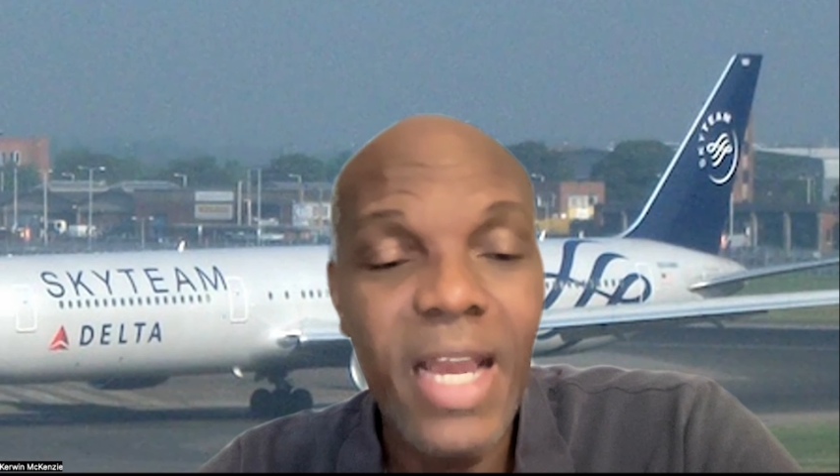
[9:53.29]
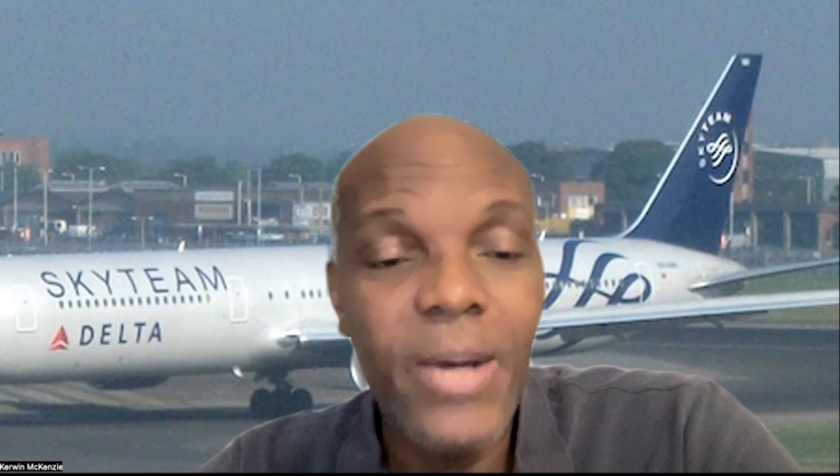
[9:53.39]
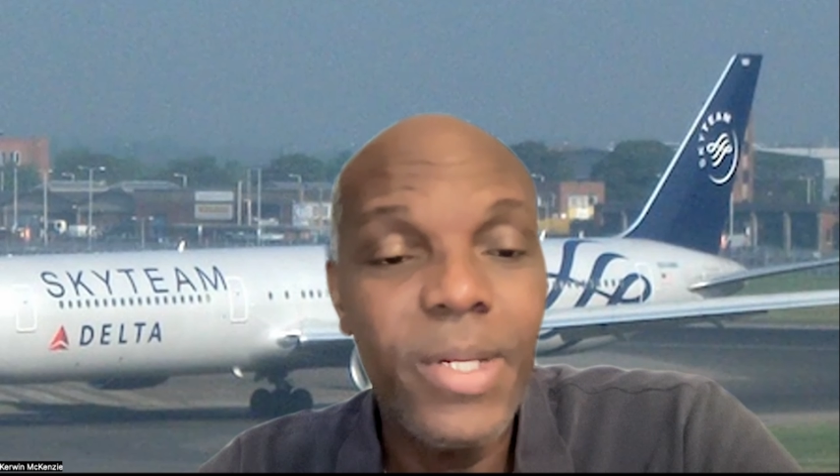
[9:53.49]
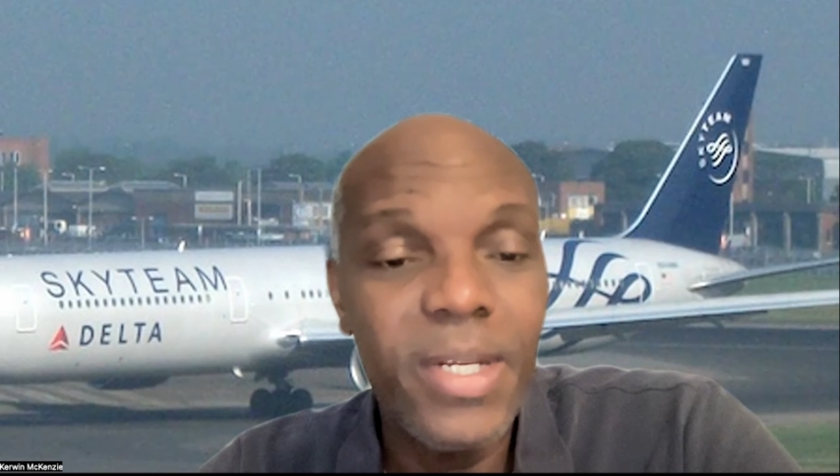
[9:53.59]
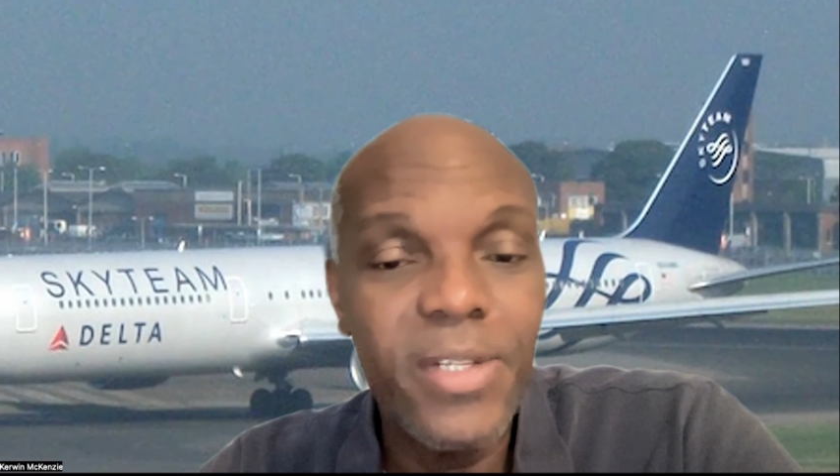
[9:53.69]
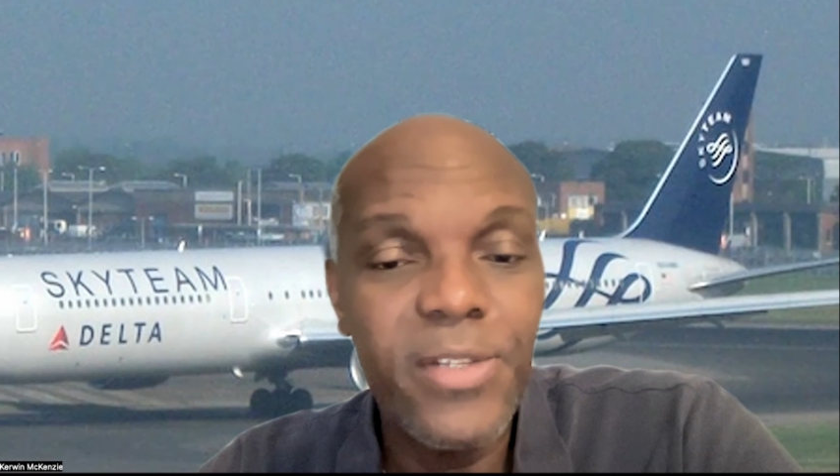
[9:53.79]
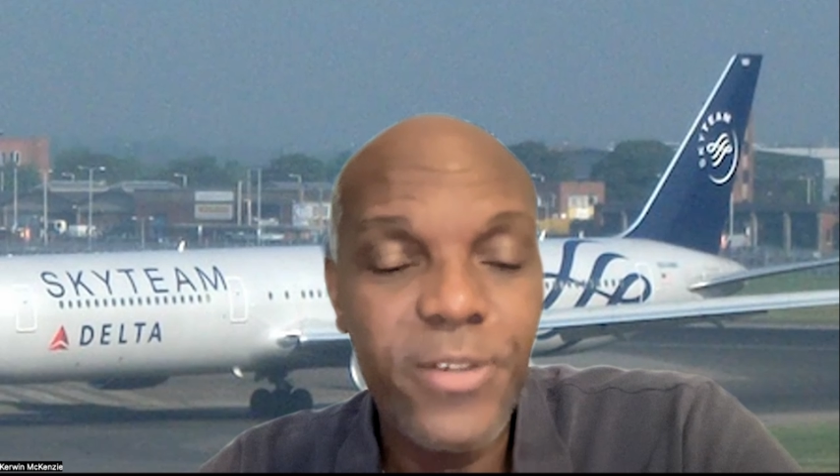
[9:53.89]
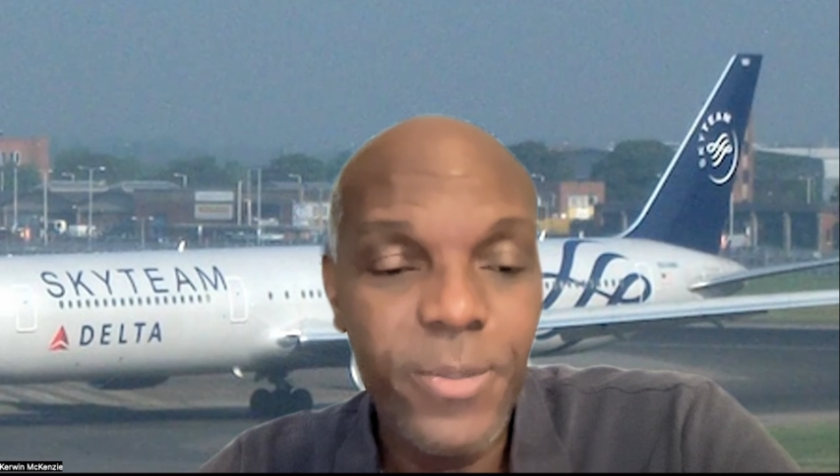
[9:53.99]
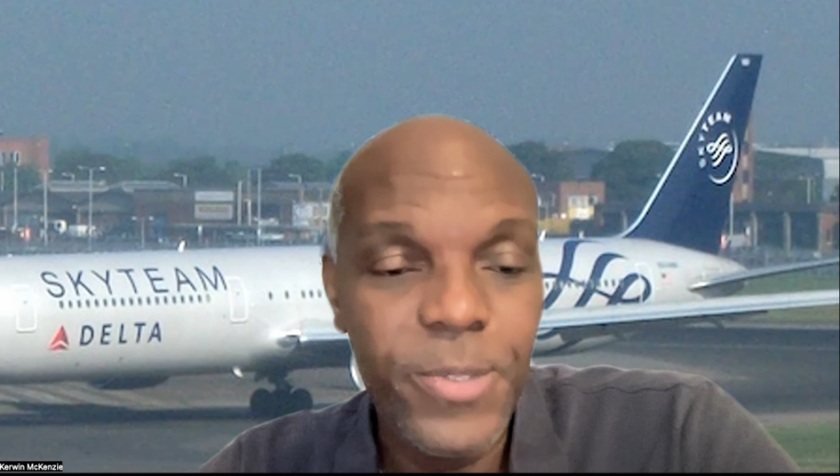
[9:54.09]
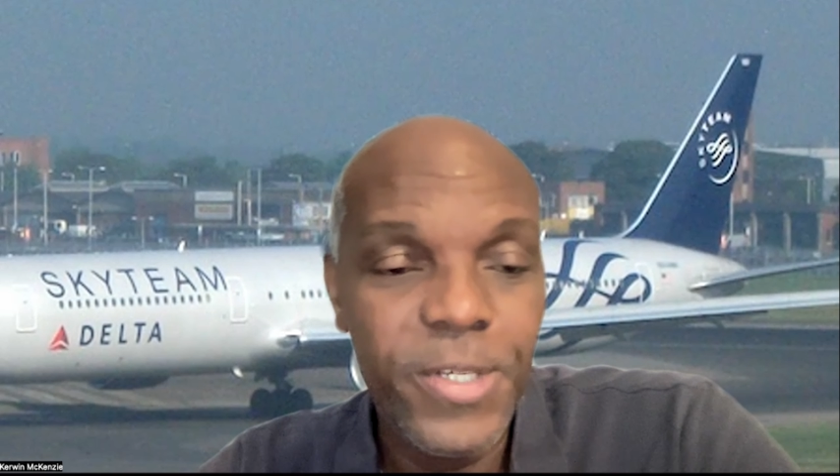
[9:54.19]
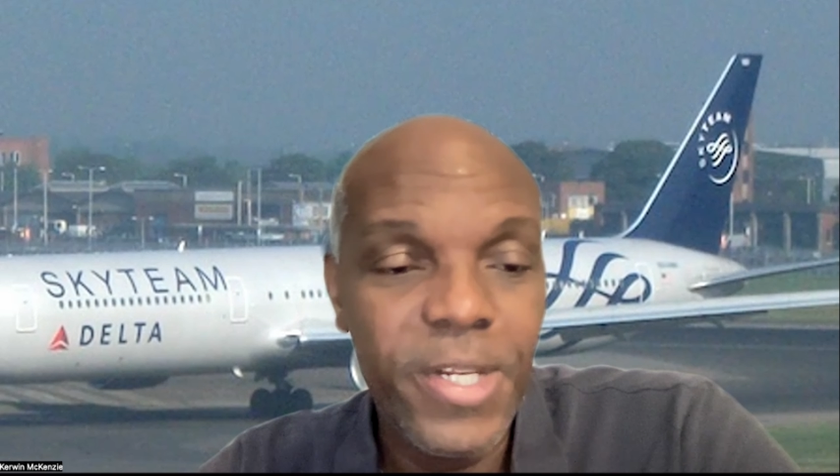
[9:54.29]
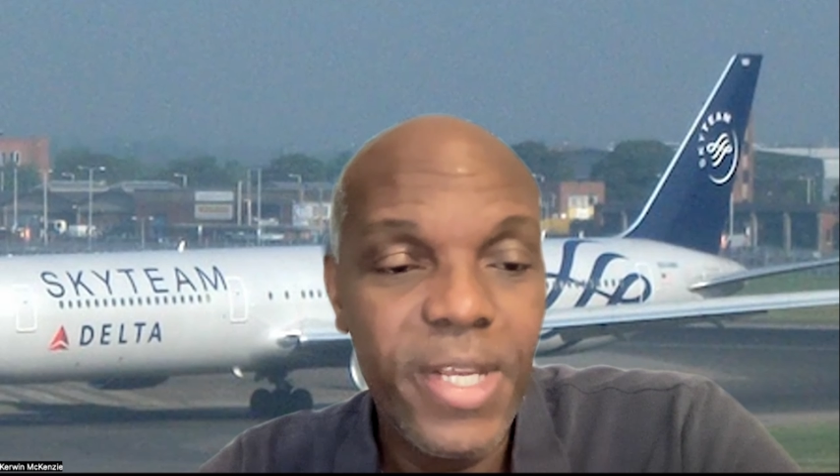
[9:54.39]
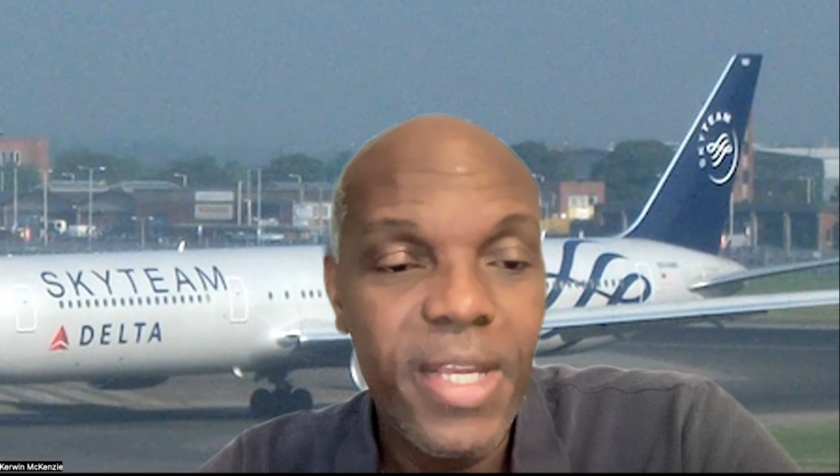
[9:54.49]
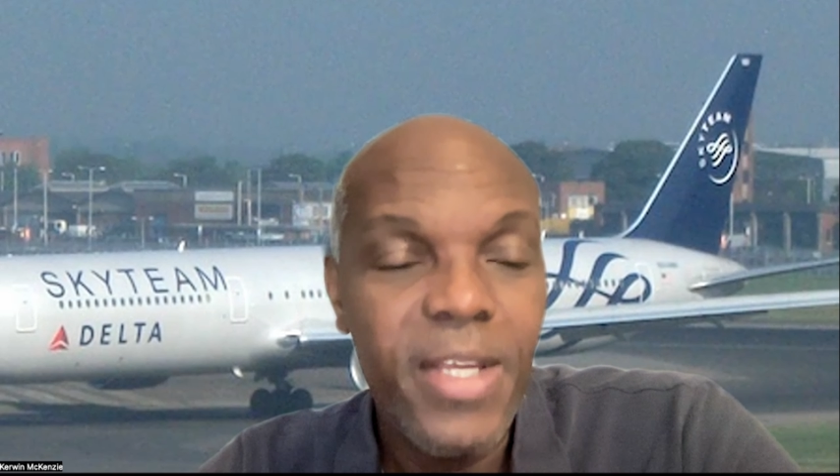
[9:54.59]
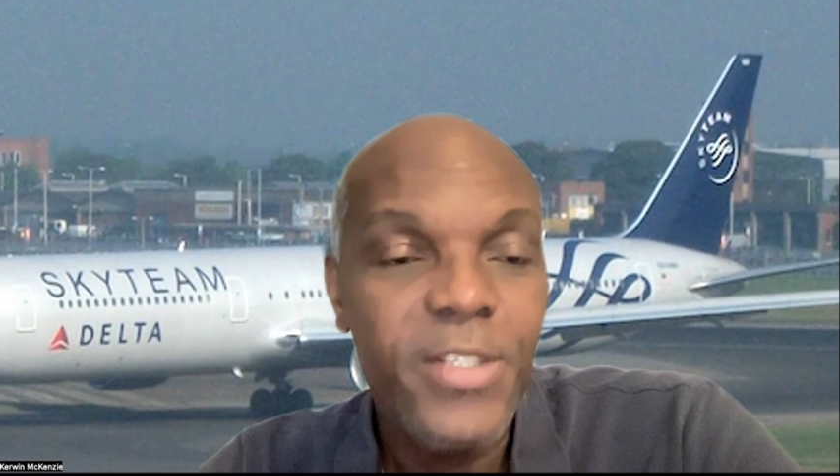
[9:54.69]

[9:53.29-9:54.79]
down in the description